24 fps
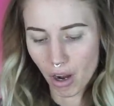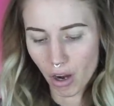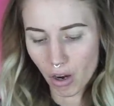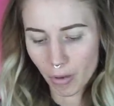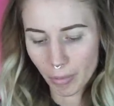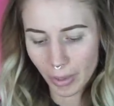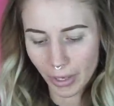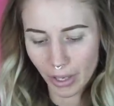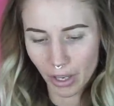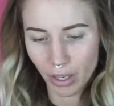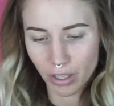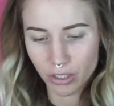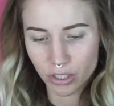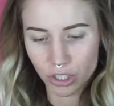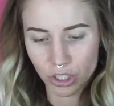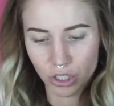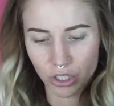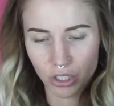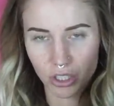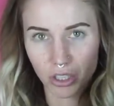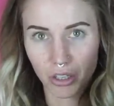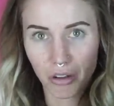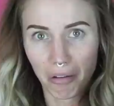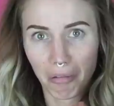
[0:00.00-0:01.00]
Oh my
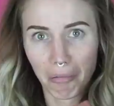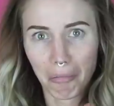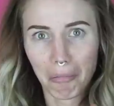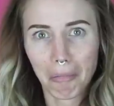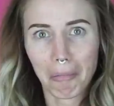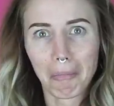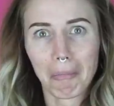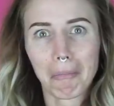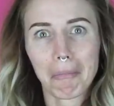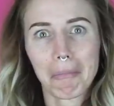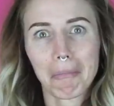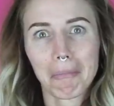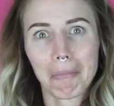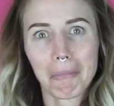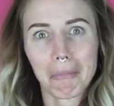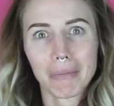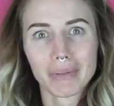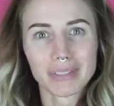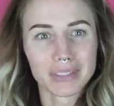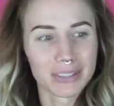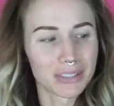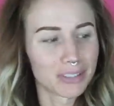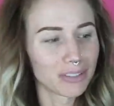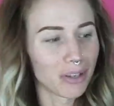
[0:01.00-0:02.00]
gosh.
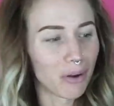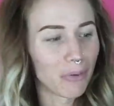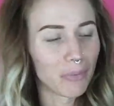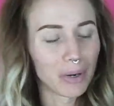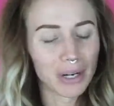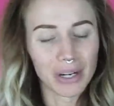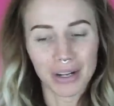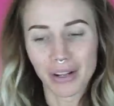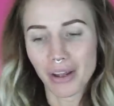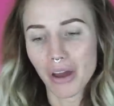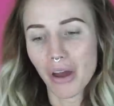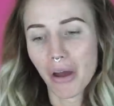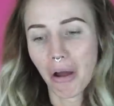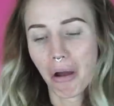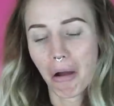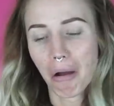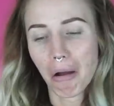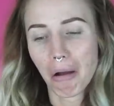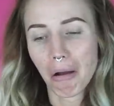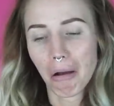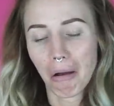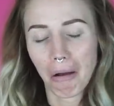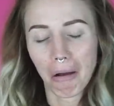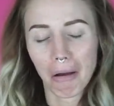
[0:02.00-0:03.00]
This is so weird.
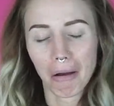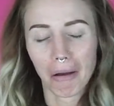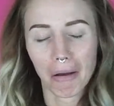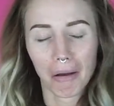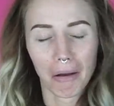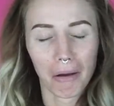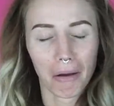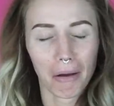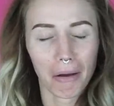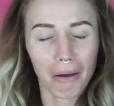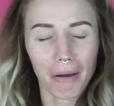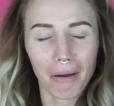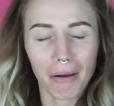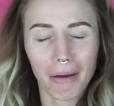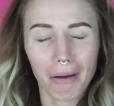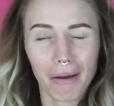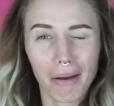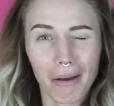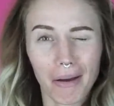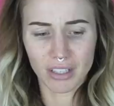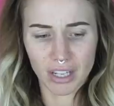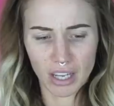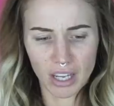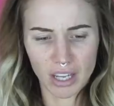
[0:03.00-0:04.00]

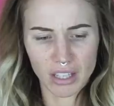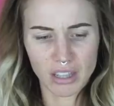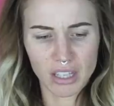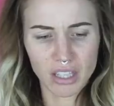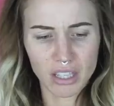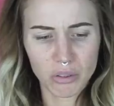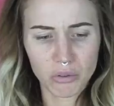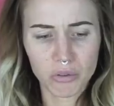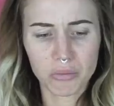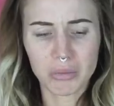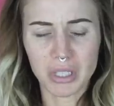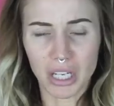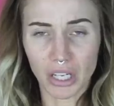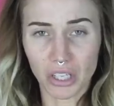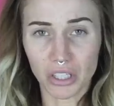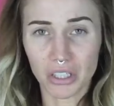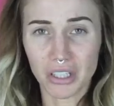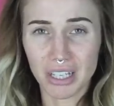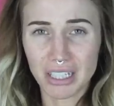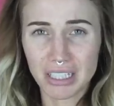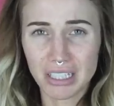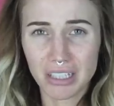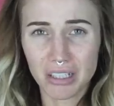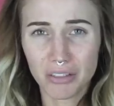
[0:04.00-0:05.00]
Ah! I think it would be a good
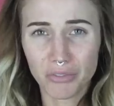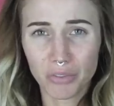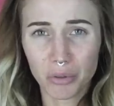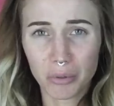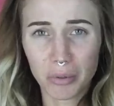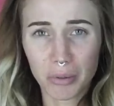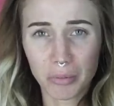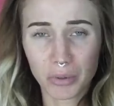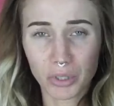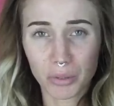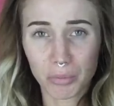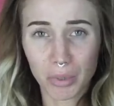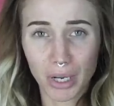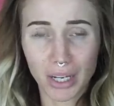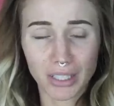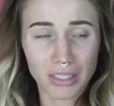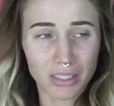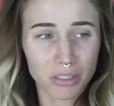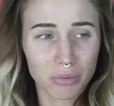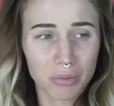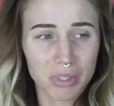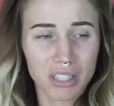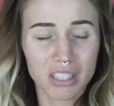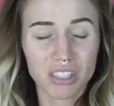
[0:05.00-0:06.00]
idea for people to
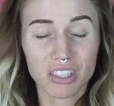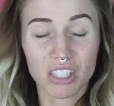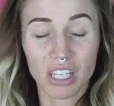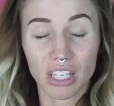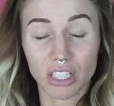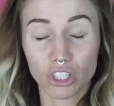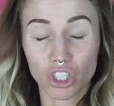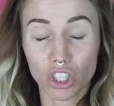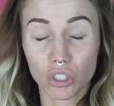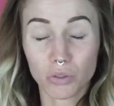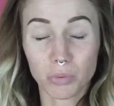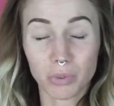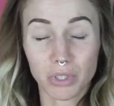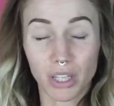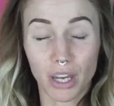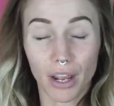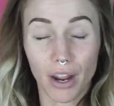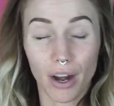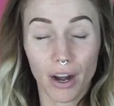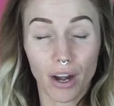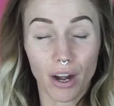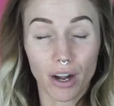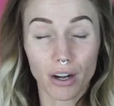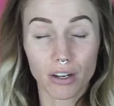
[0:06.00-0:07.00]
practice with this, like just with the
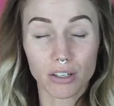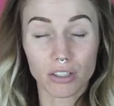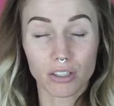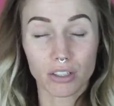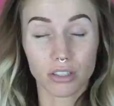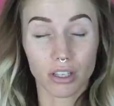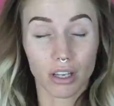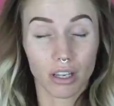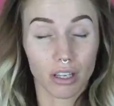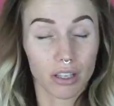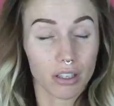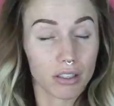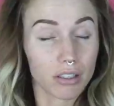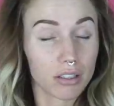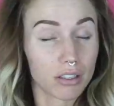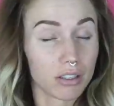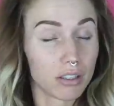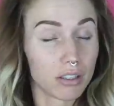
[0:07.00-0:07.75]
air, just like,